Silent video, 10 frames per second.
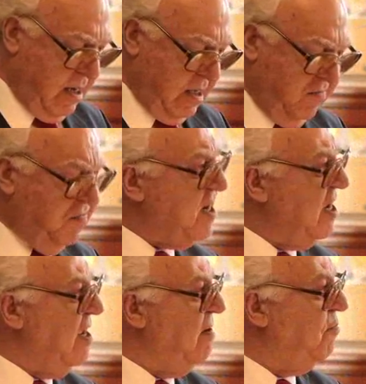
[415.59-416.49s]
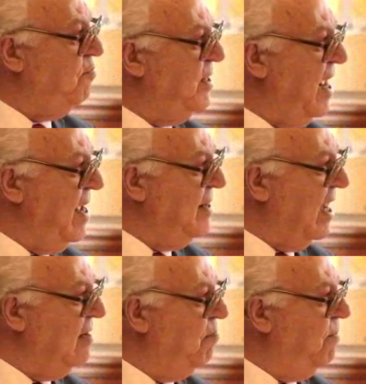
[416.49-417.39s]
in a very plain
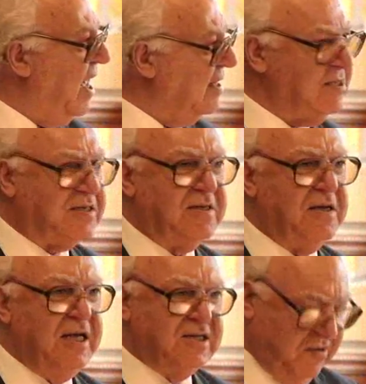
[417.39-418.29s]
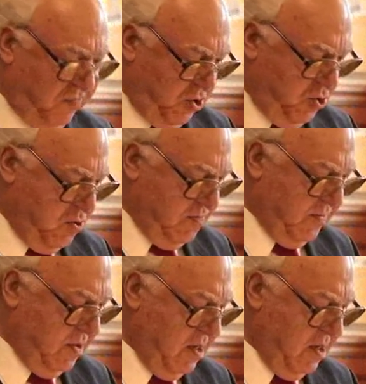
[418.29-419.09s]
and blunt interview